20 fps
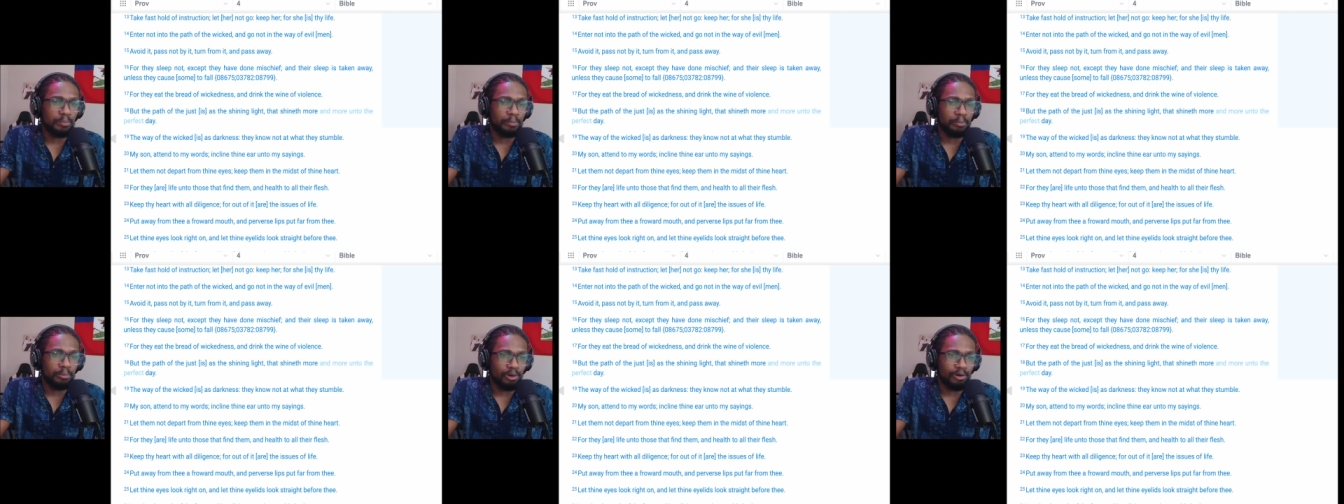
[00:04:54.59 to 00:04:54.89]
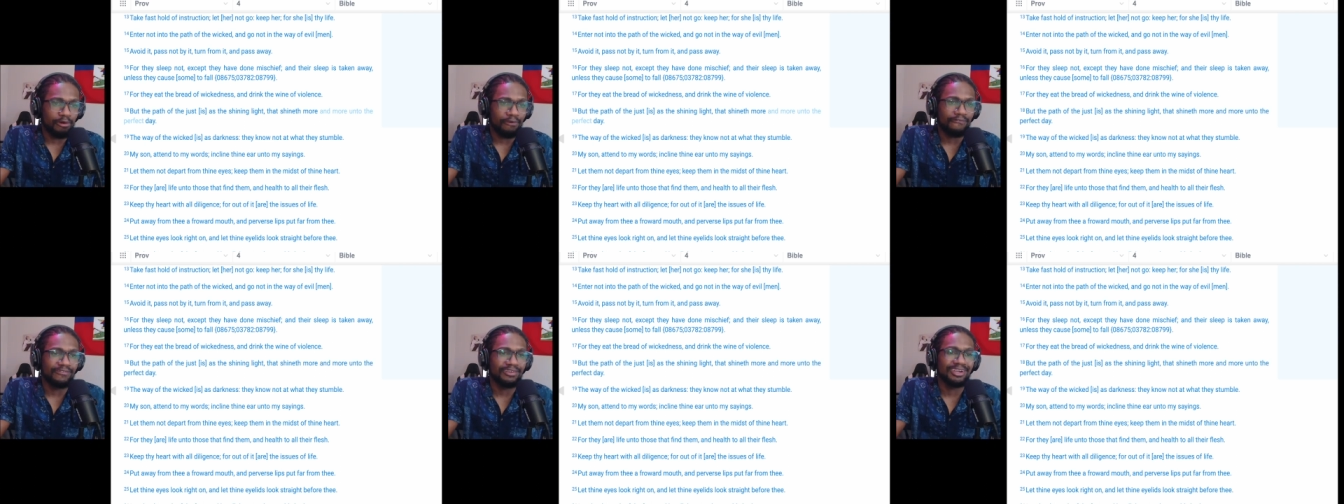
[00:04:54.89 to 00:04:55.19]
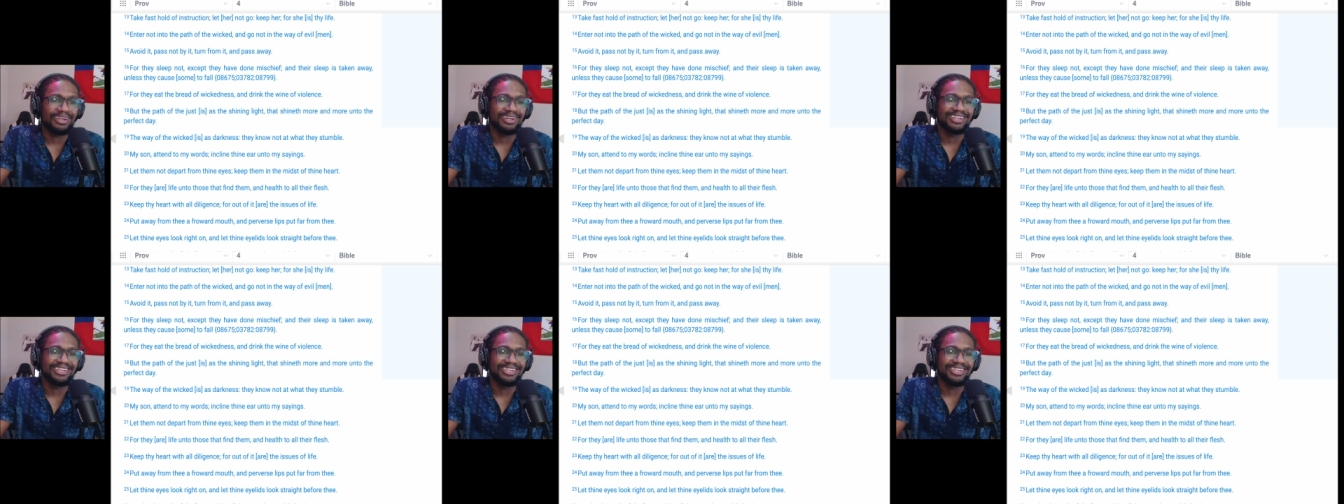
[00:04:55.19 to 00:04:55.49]

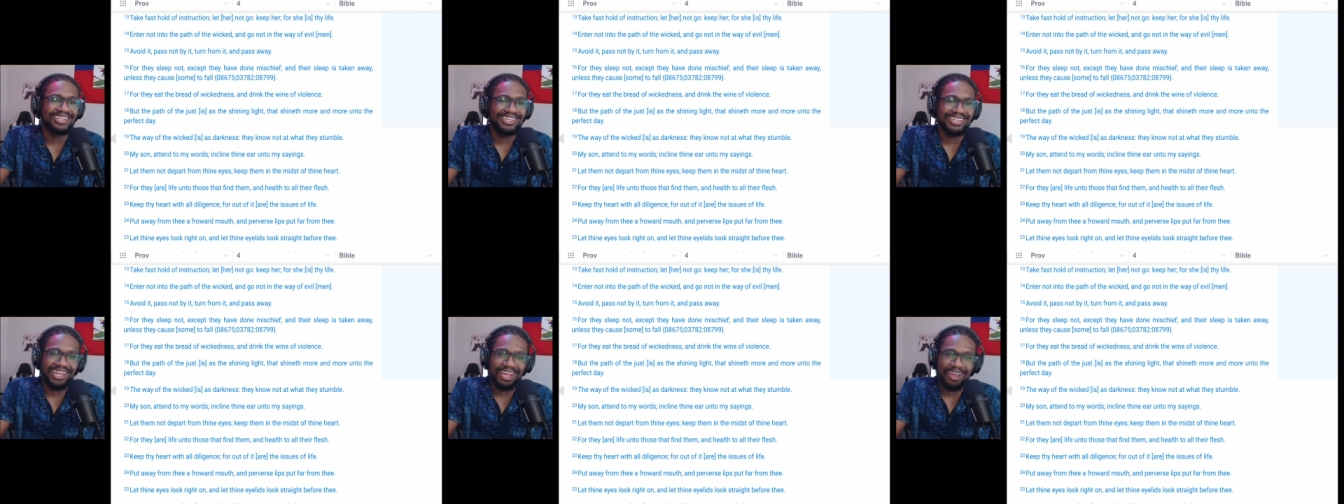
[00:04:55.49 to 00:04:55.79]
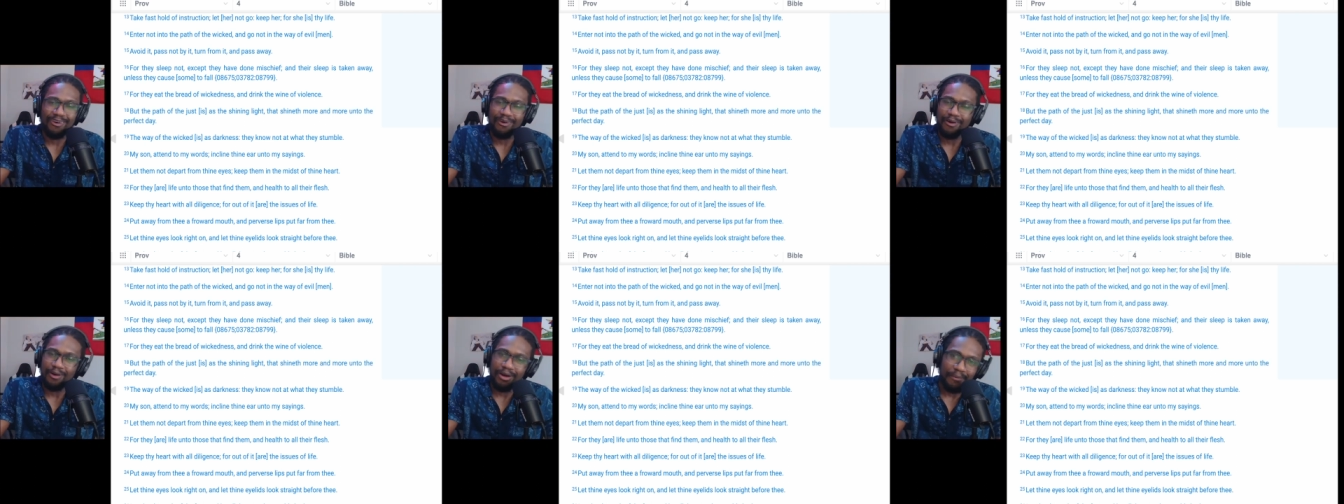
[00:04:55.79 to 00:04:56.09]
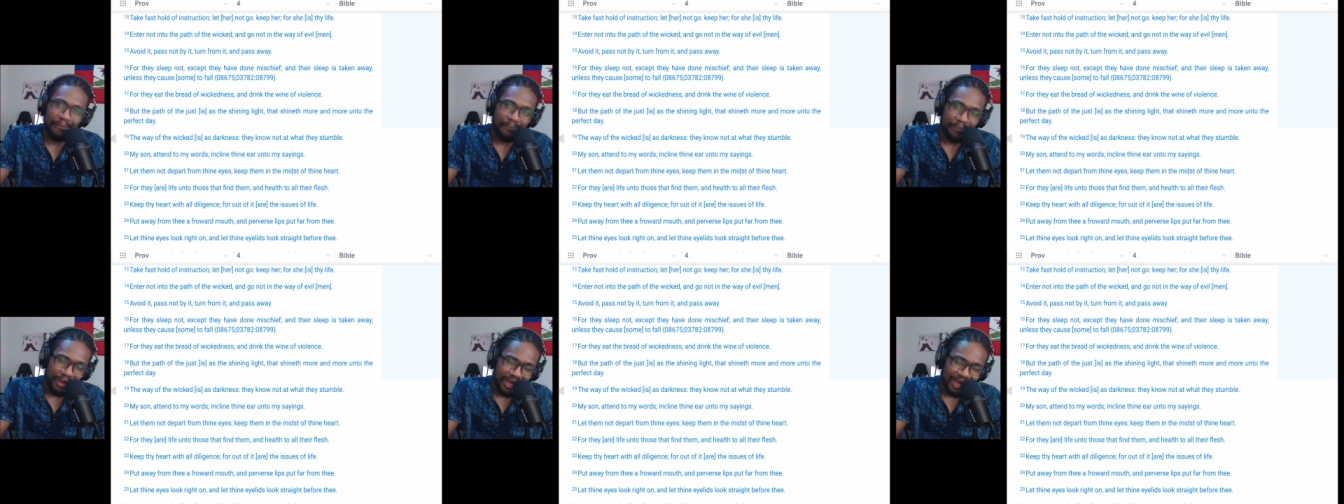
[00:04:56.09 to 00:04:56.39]
perfect
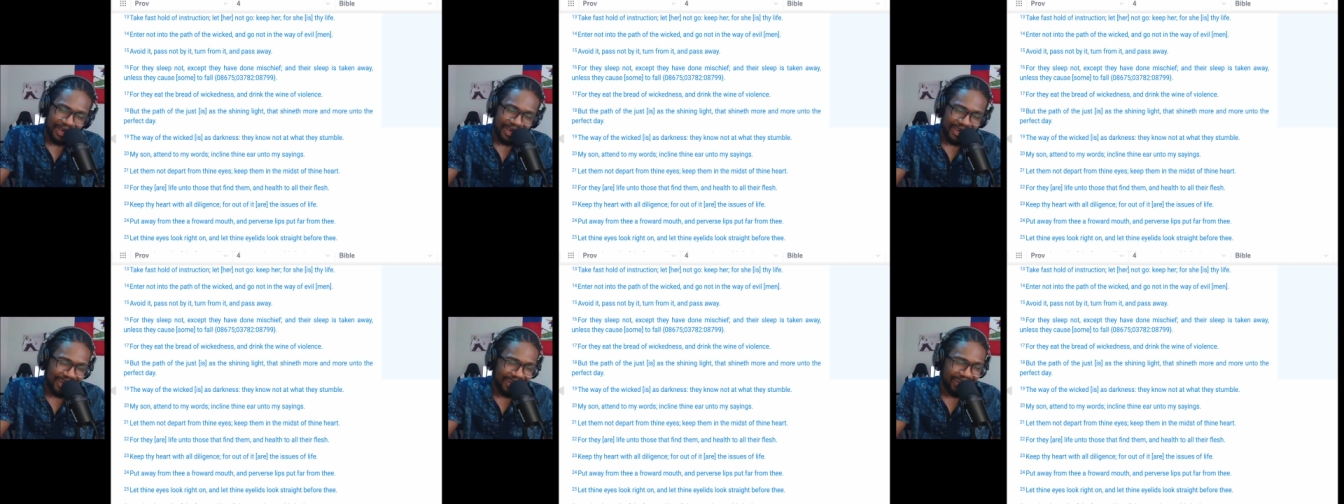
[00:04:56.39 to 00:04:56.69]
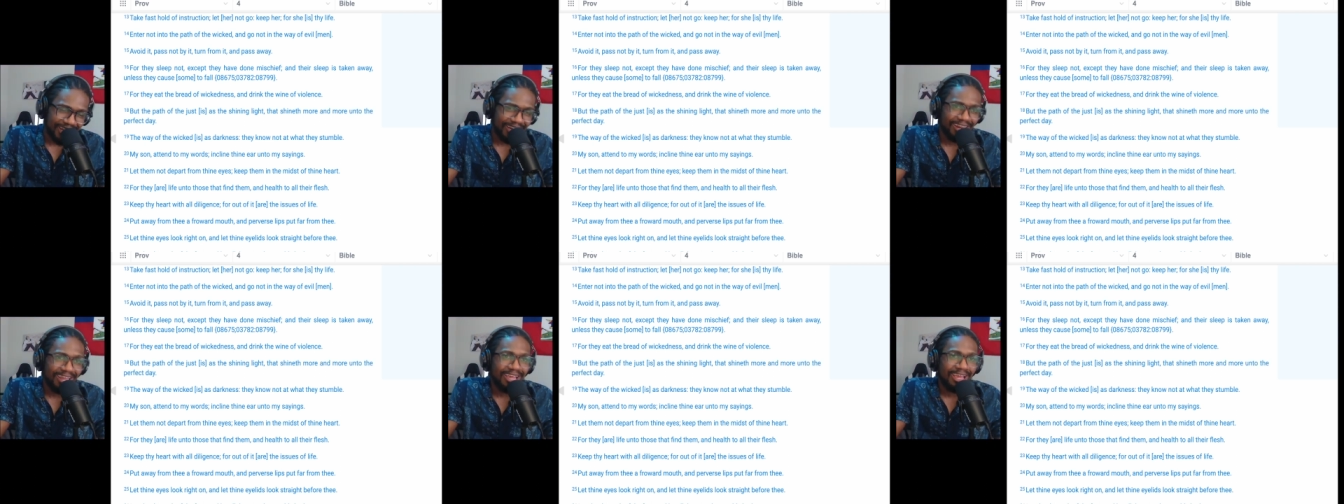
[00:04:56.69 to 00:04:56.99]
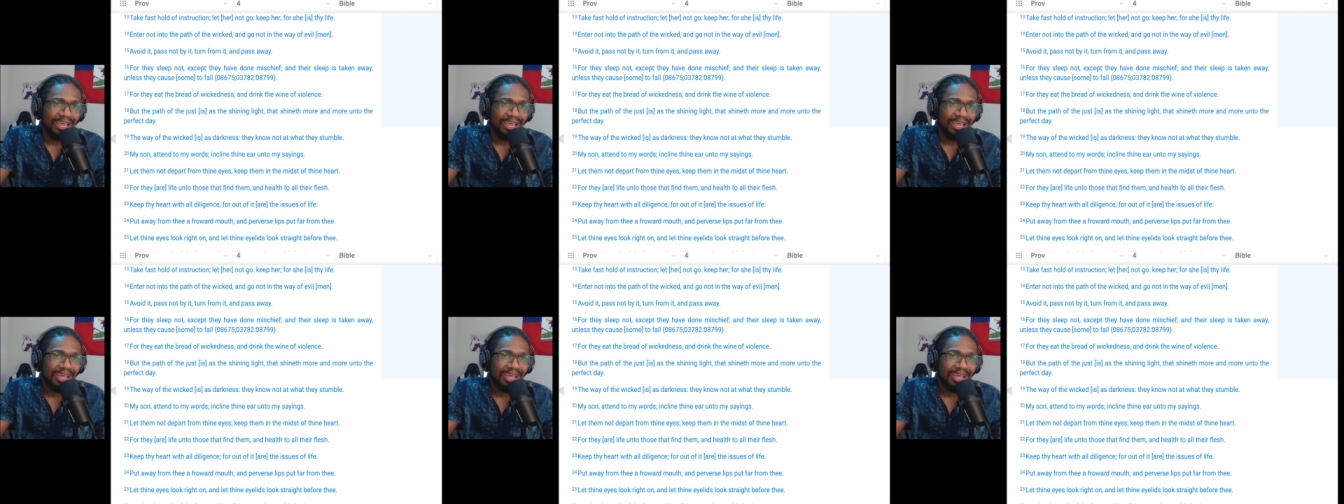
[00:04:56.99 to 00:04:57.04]
man.